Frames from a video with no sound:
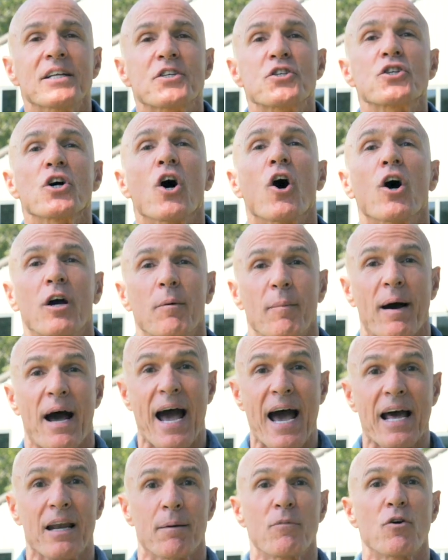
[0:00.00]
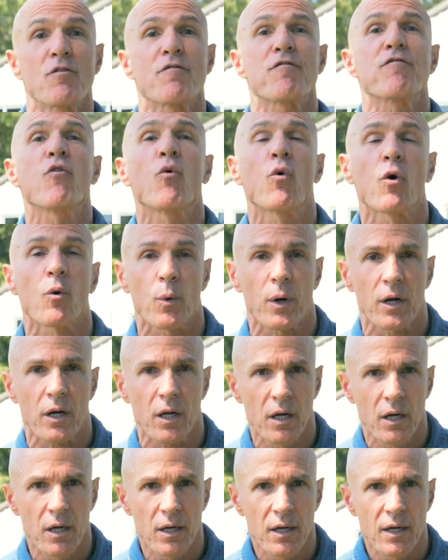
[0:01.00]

let's talk about how to move forward.